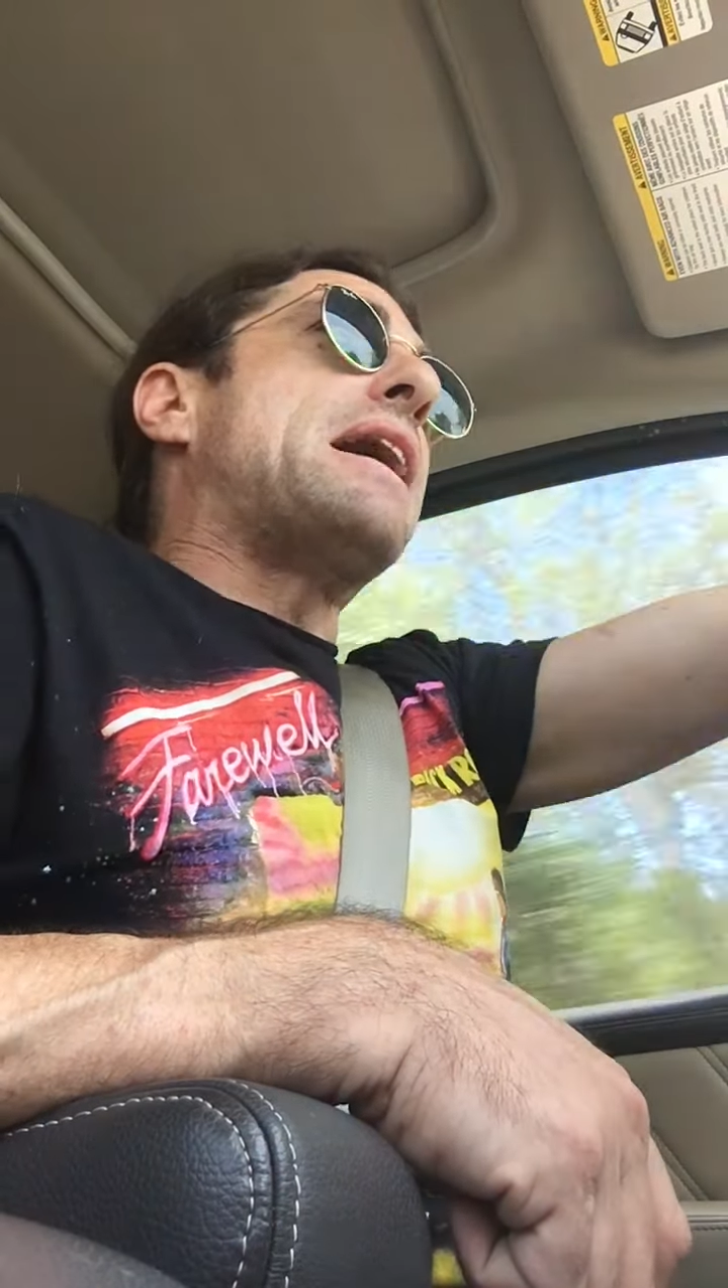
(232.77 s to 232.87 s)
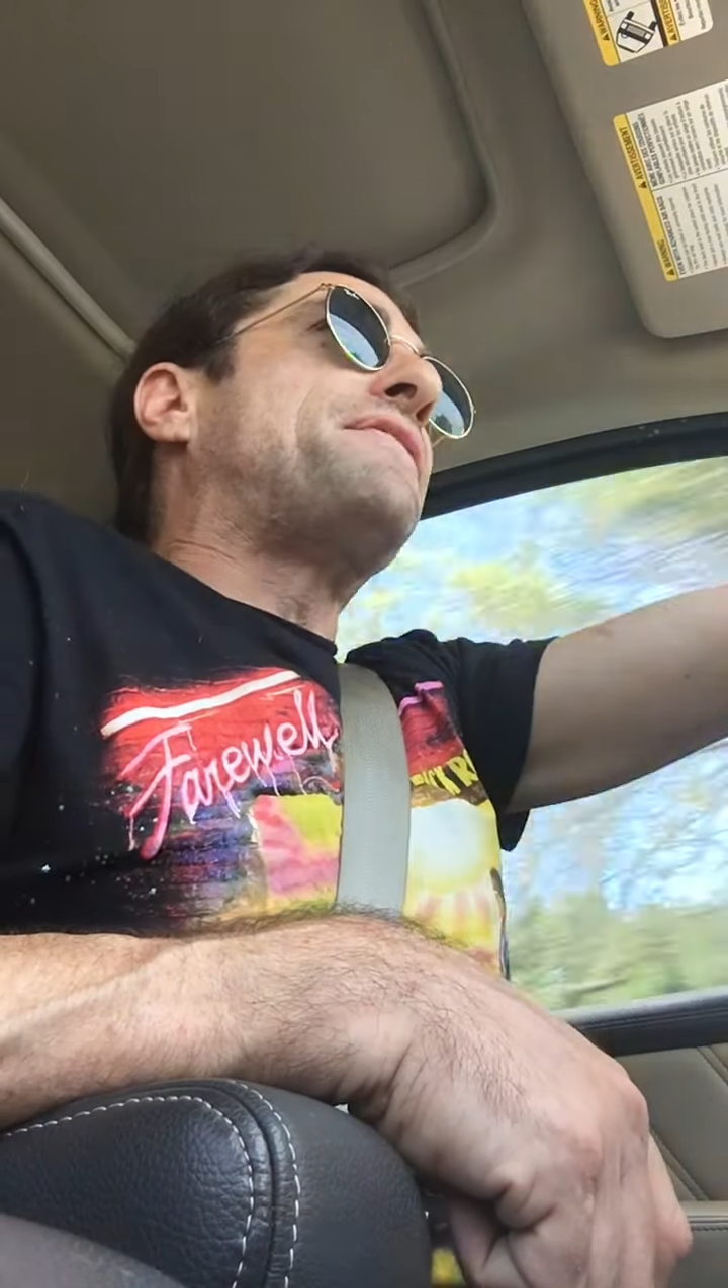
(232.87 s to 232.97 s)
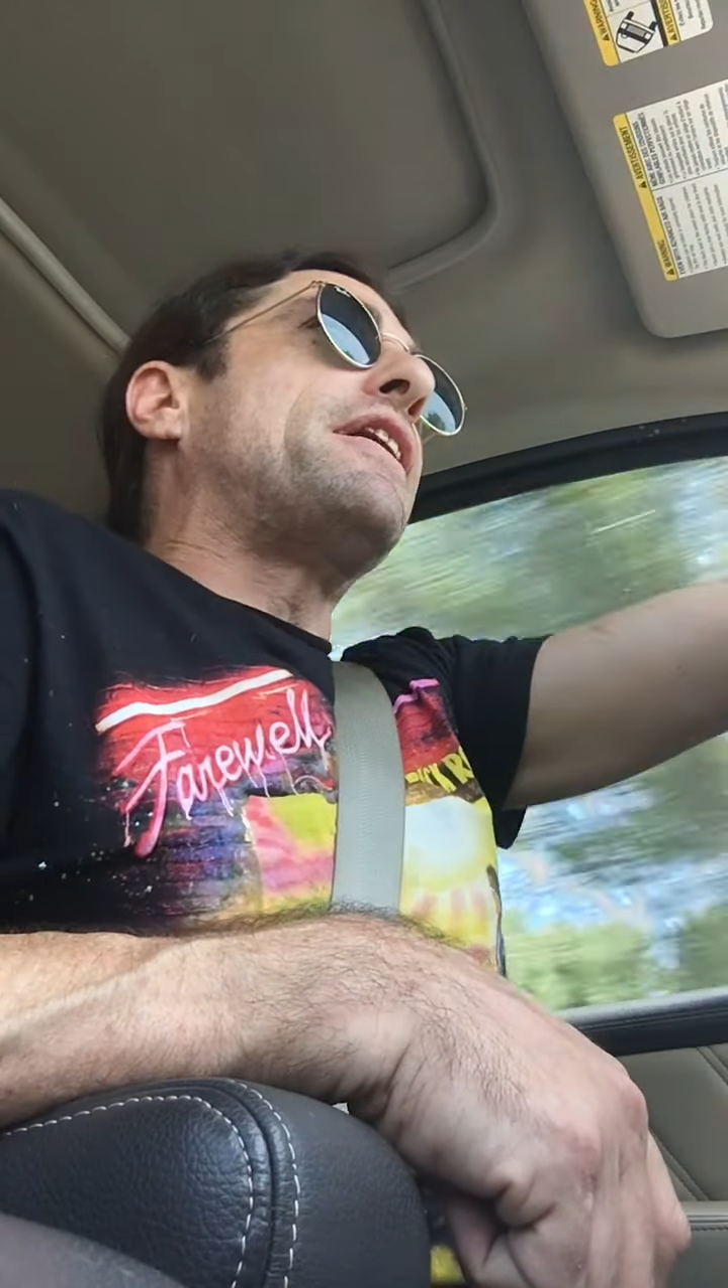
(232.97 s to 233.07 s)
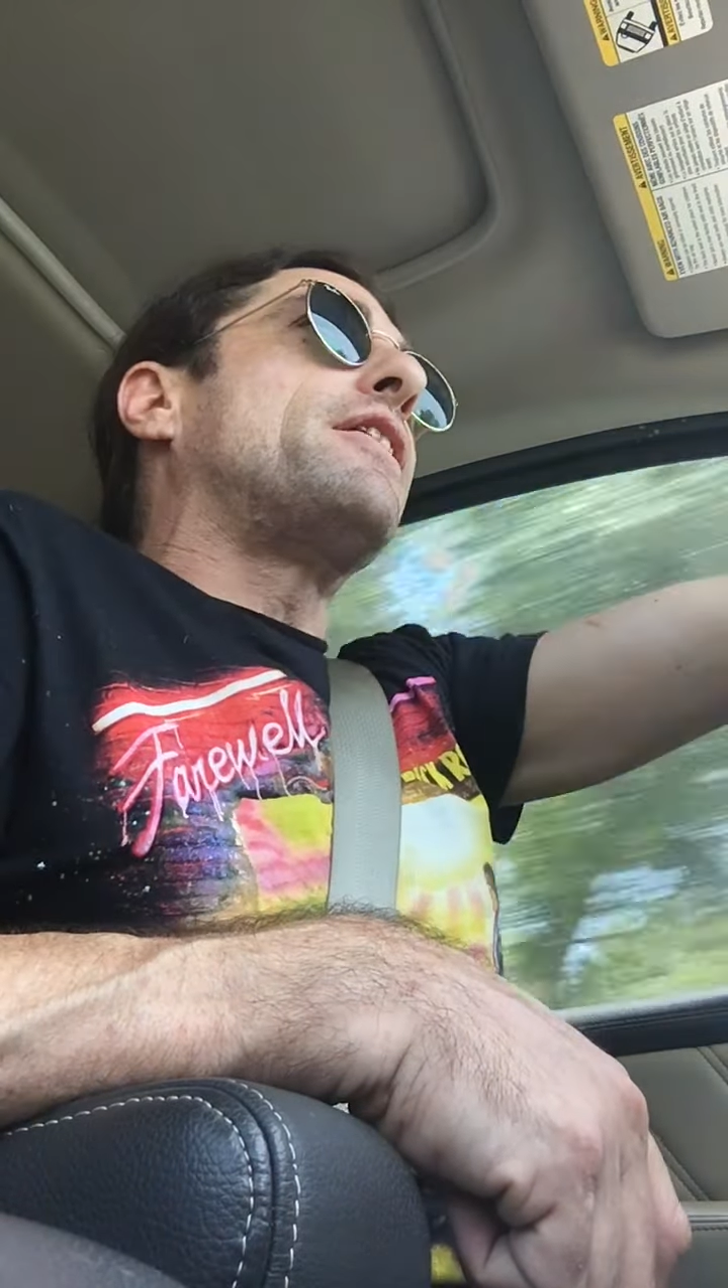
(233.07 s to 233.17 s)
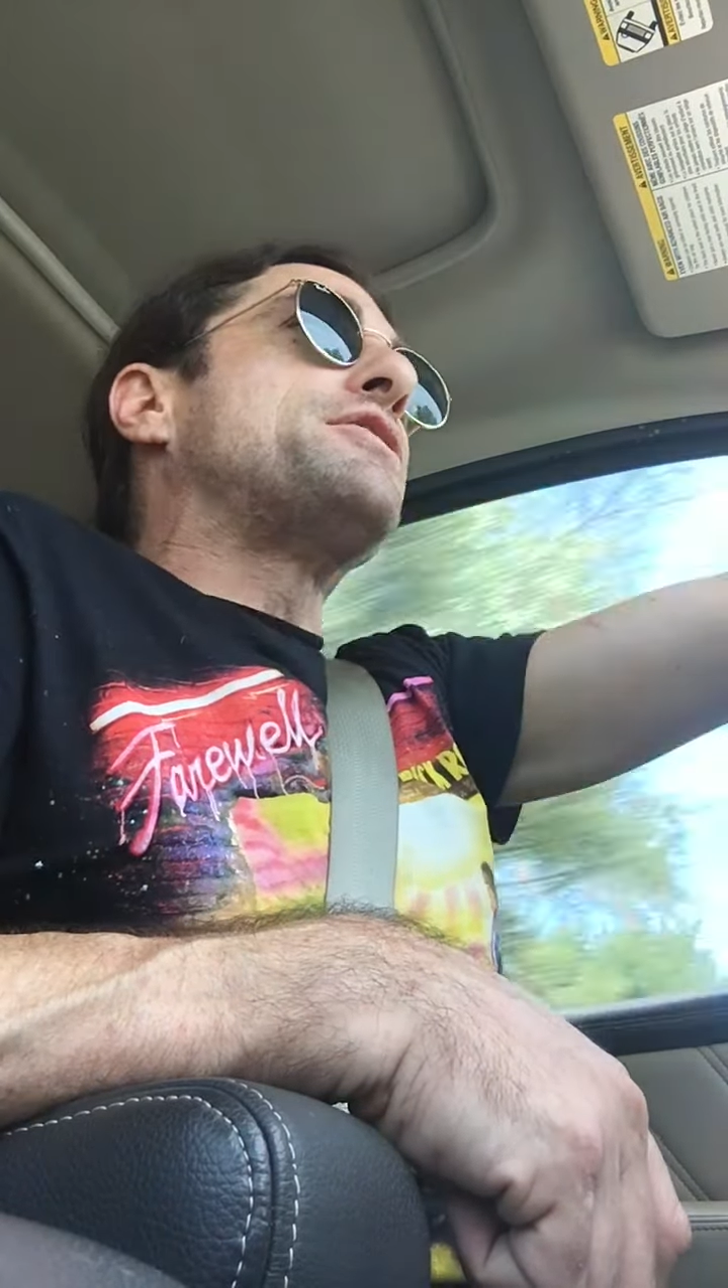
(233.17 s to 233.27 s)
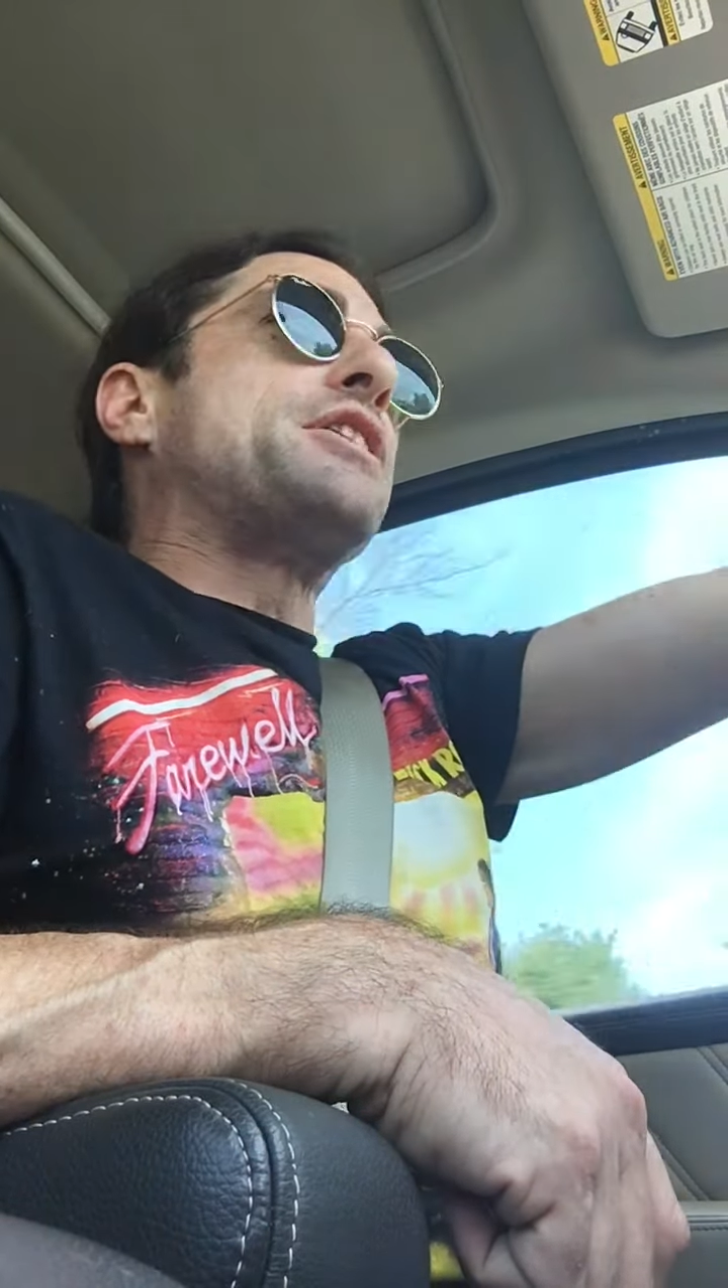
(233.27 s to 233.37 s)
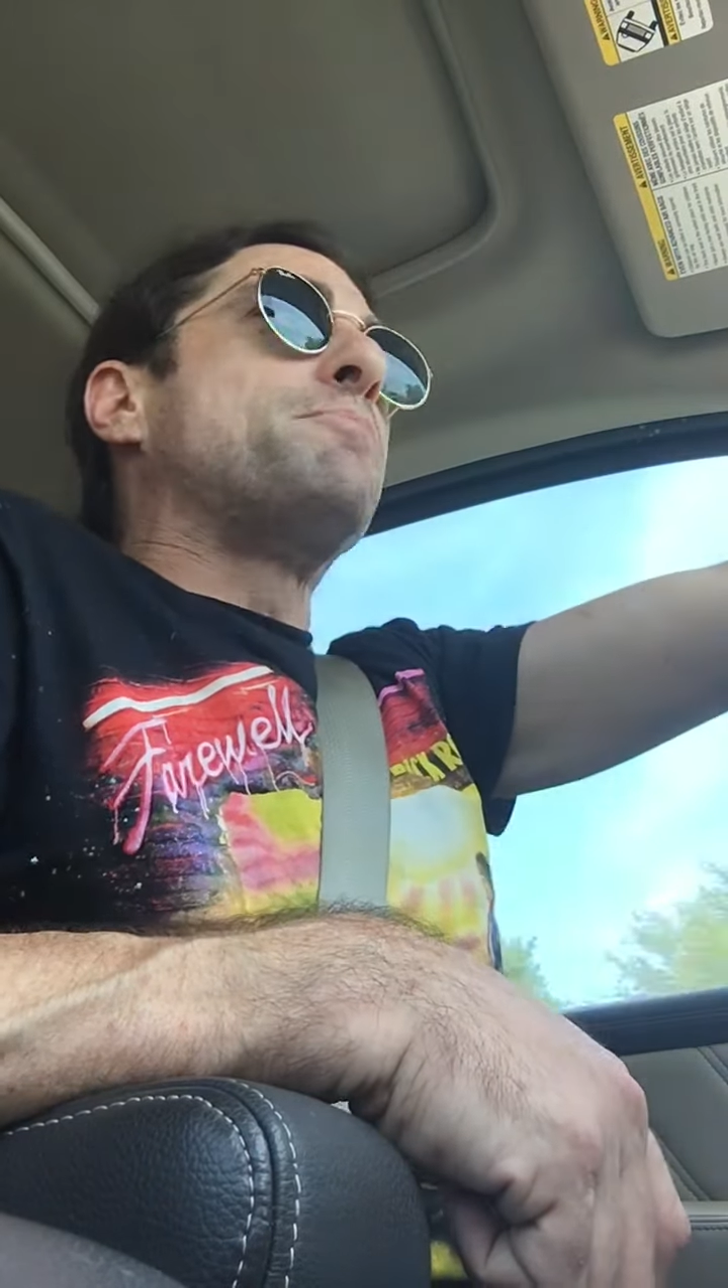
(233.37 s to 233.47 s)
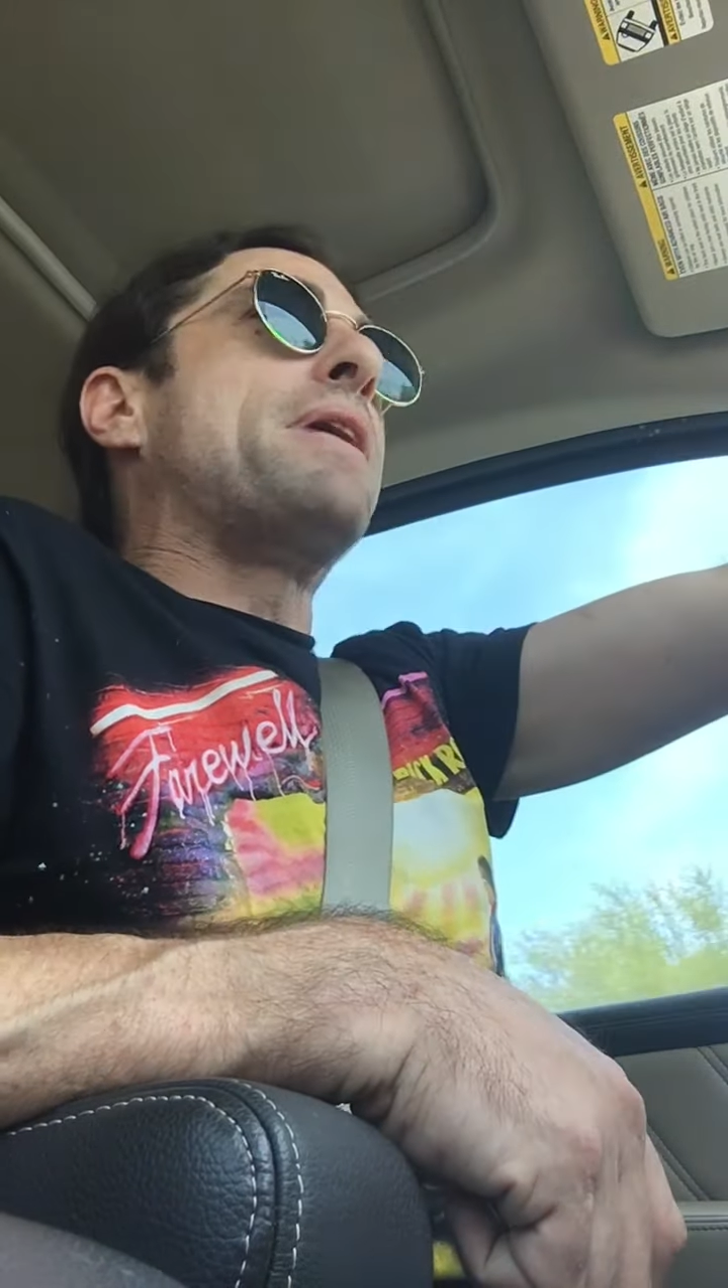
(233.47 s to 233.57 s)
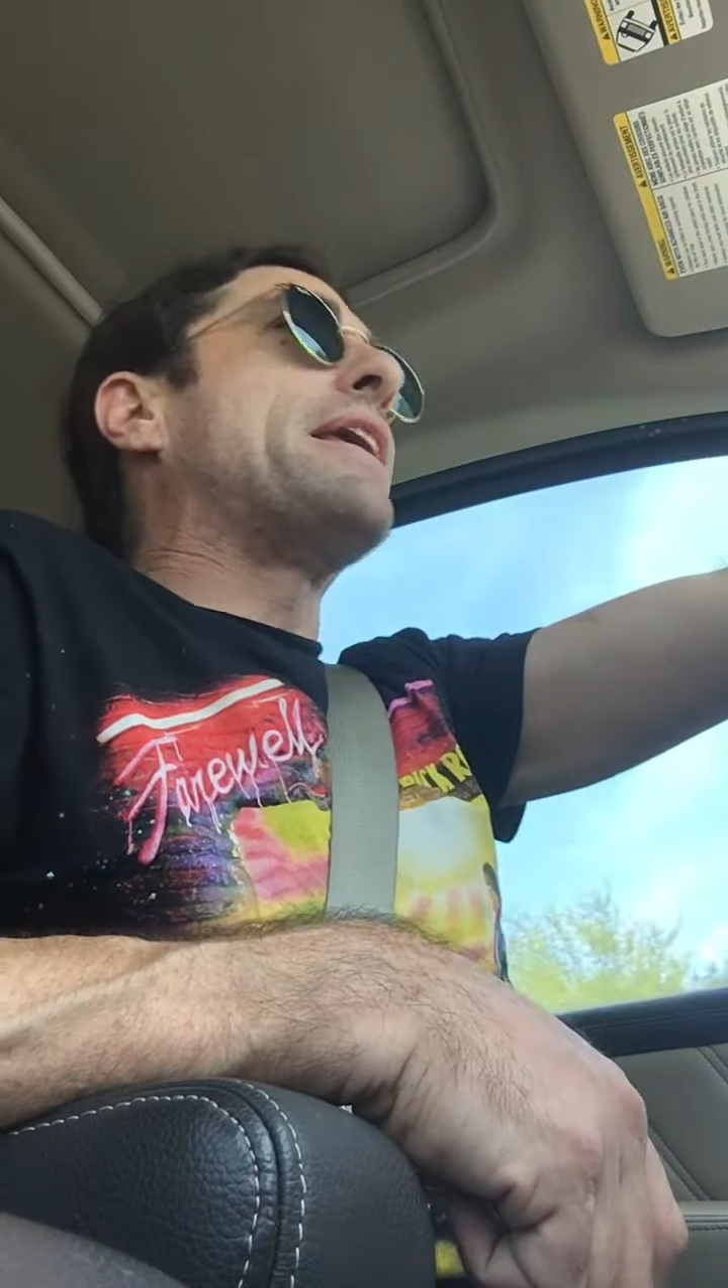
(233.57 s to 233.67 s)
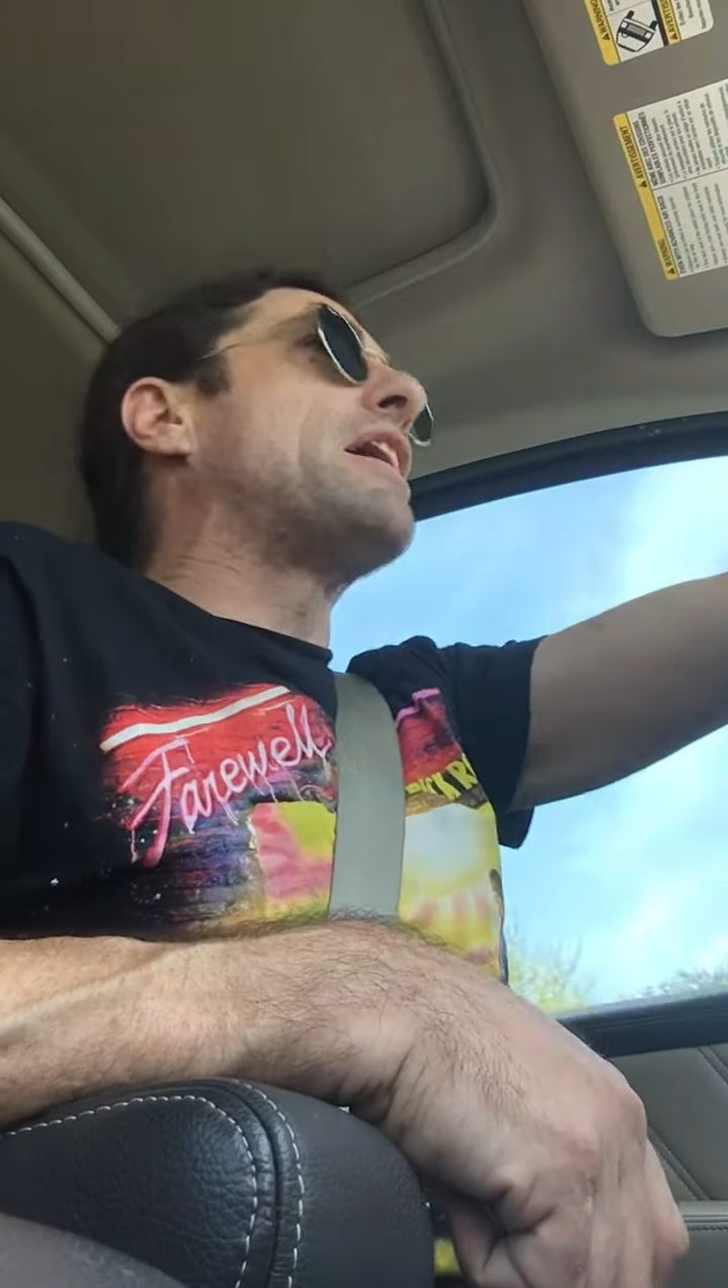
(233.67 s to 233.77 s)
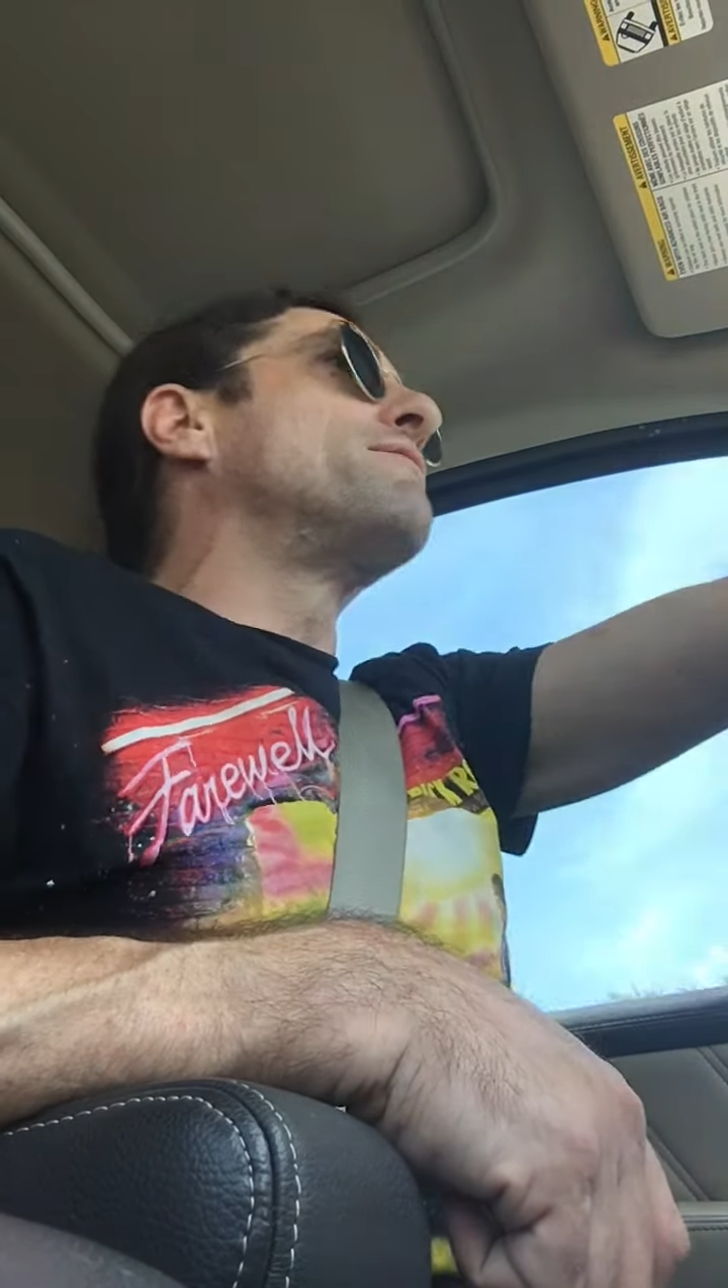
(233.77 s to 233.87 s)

out there are still planning